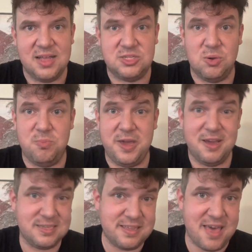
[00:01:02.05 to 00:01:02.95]
So
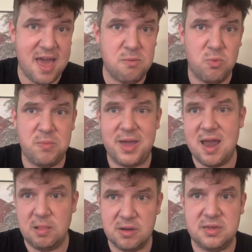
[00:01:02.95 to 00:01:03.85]
because of that, when we kind of looked